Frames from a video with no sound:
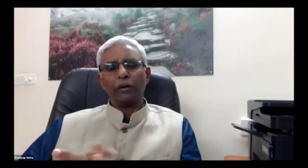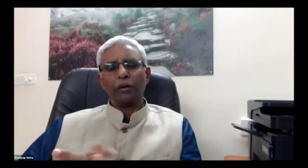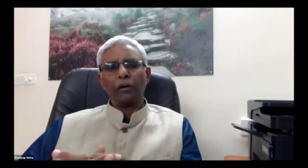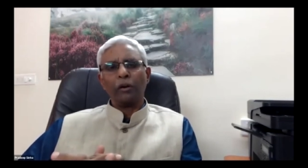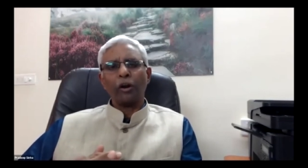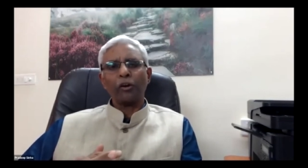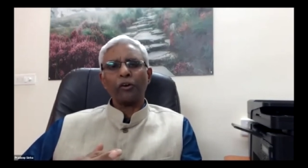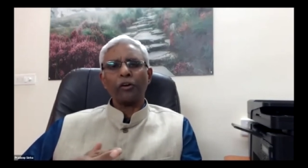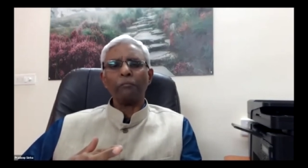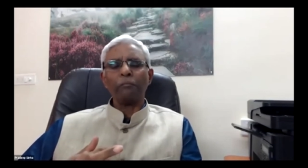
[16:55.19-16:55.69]

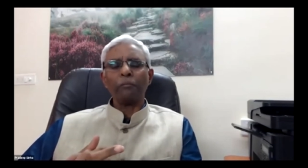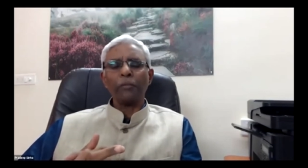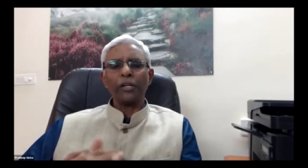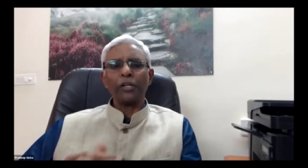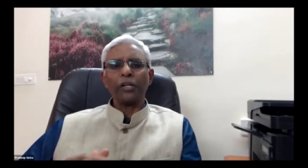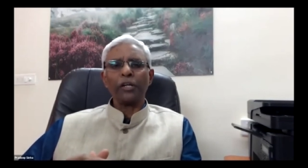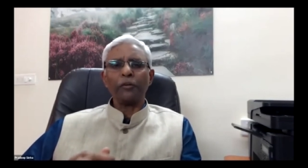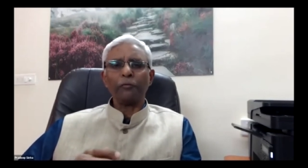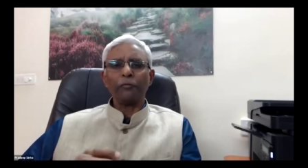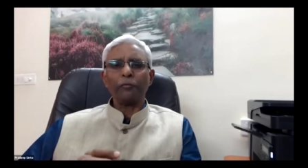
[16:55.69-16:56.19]
lot of
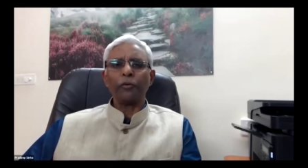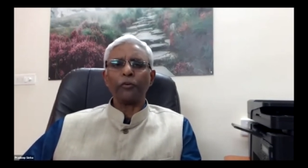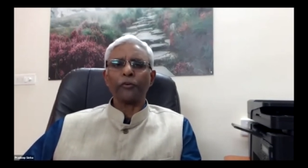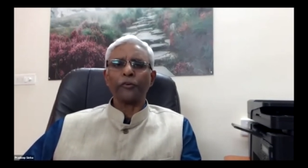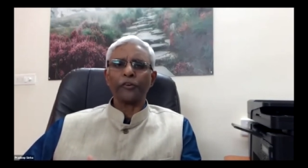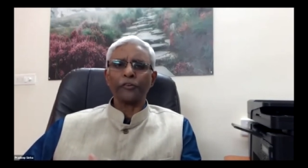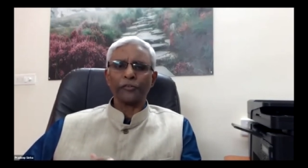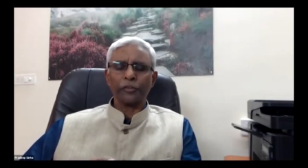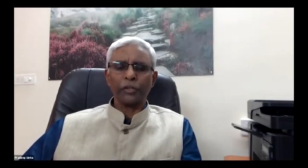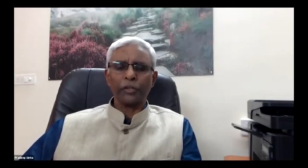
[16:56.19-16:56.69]
meaningful
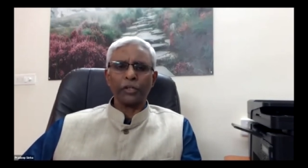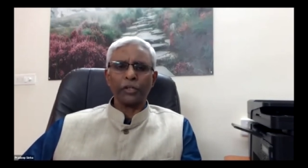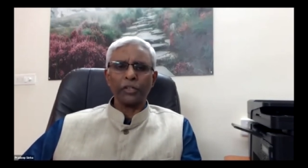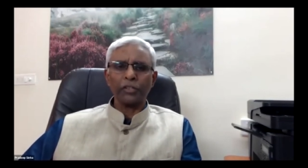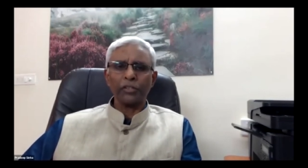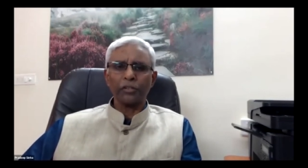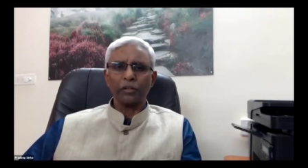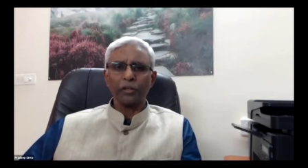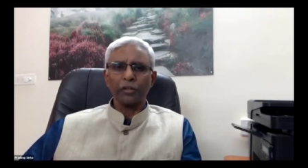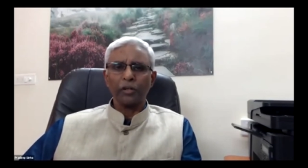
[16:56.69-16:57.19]

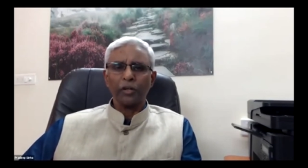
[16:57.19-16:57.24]
research